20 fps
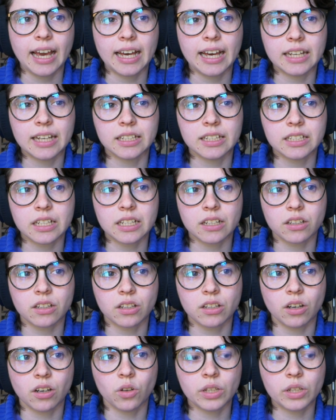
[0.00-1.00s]
And
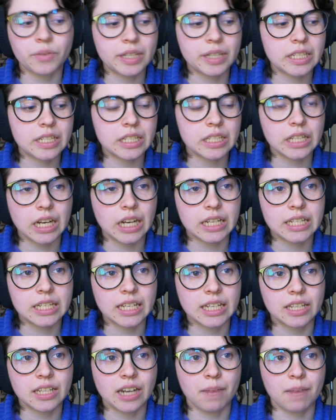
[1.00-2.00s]
the only reason that I
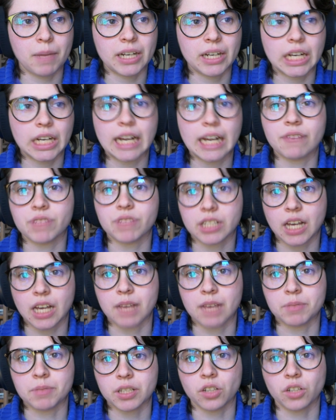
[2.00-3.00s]
say that I might not have the
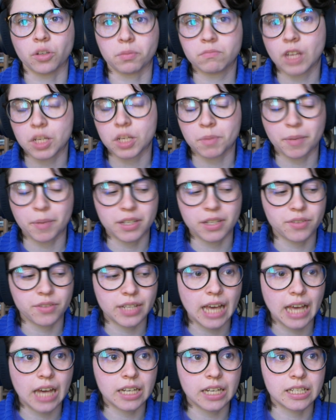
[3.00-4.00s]
time, skill, or customer base for
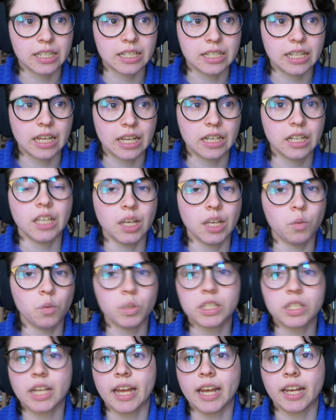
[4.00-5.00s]
that is that it
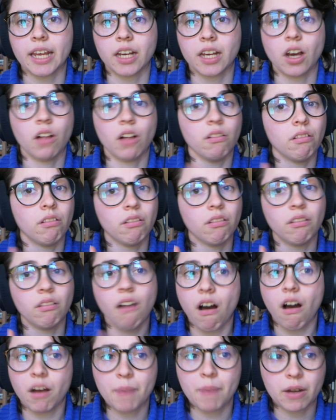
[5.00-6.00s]
would take a
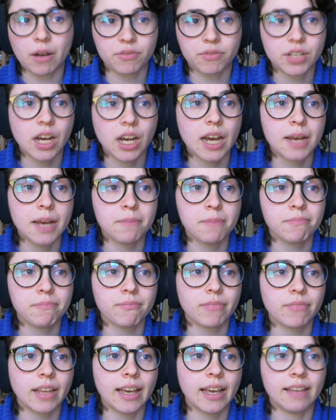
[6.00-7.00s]
long amount of time,
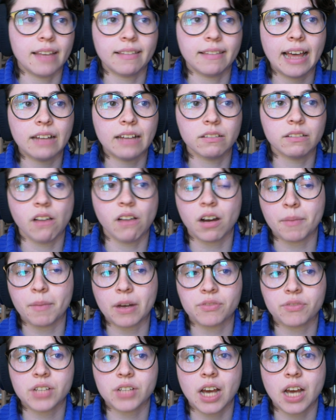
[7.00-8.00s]
and that long
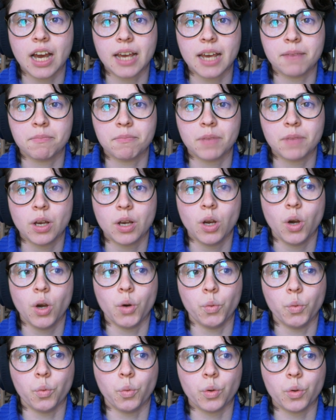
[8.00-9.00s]
amount of time
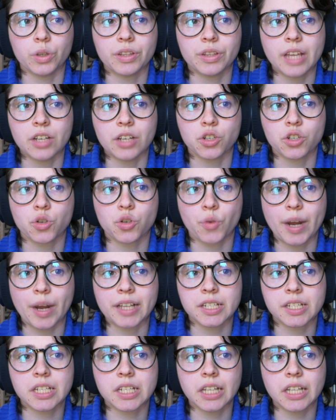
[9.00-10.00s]
would then
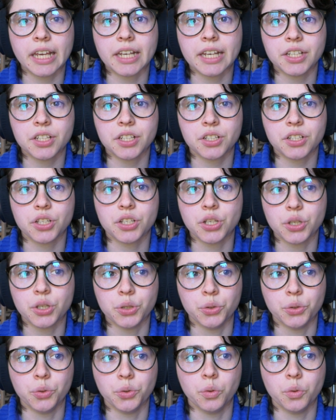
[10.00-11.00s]
translate
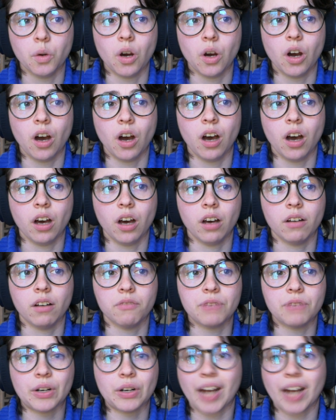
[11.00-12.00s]
to a
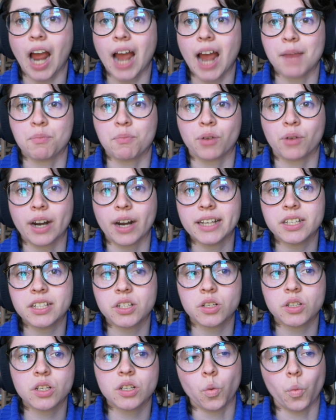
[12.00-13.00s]
very high
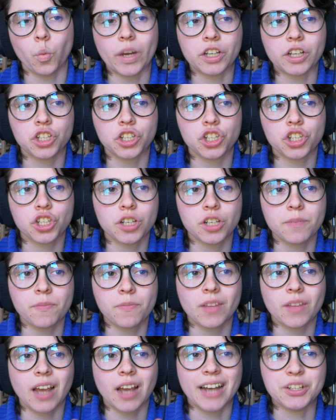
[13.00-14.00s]
price, which
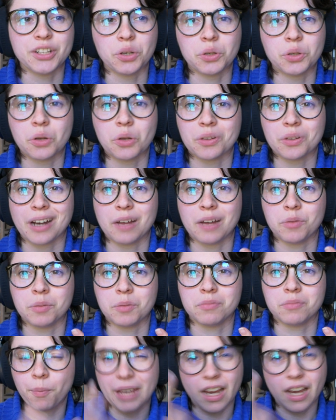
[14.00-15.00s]
I don't know that I
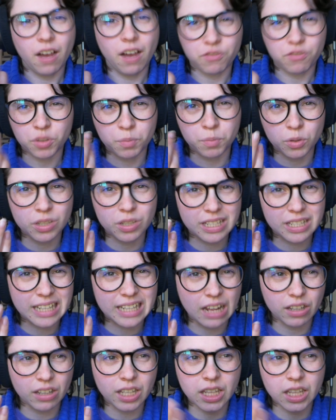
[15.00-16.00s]
would be comfortable
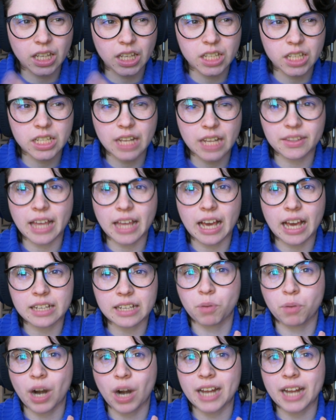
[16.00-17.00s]
selling things at
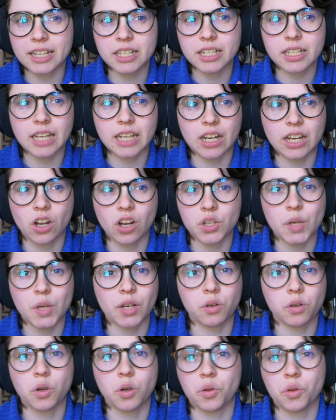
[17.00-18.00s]
that price, and also I
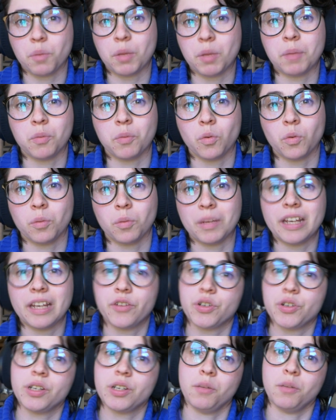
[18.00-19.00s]
don't know that people would be
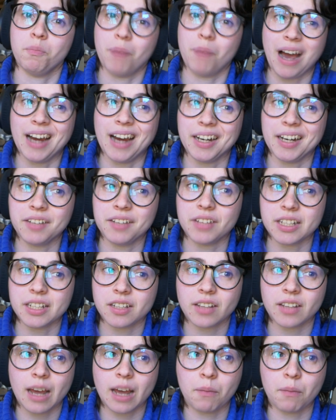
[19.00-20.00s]
interested in buying
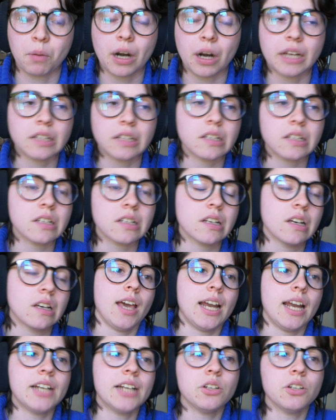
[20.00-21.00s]
things at that price.
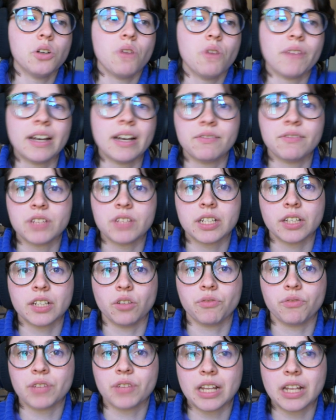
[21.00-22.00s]
And I don't know if I have the
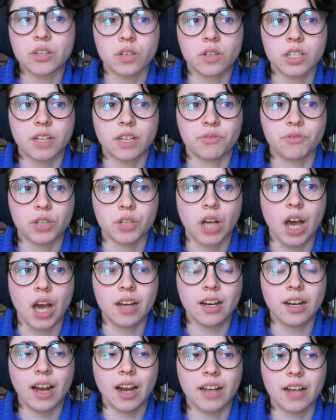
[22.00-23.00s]
skill for that sort of stuff or
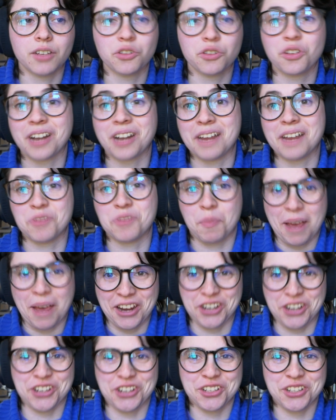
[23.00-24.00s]
not. I don't know that I have the
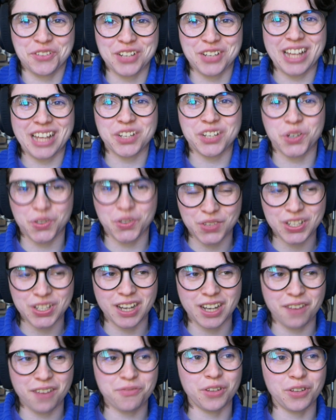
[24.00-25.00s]
patience for that sort of
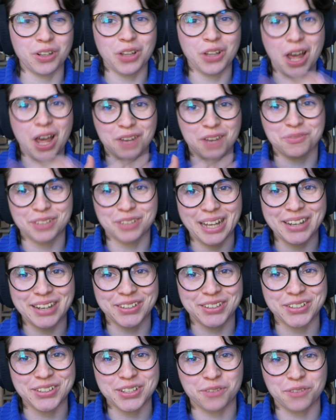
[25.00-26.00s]
stuff. A lot of
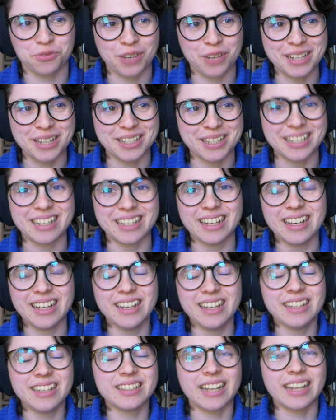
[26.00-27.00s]
layers of resin
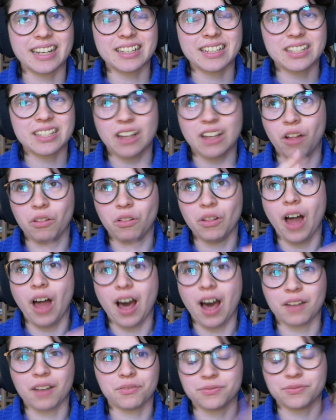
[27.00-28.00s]
takes a
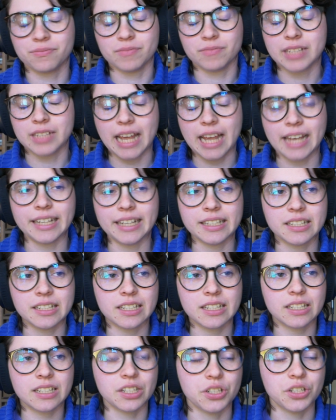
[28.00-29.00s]
lot of
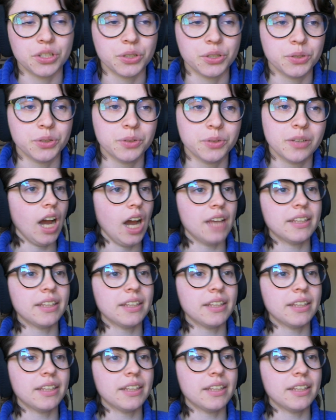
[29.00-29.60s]
days to do.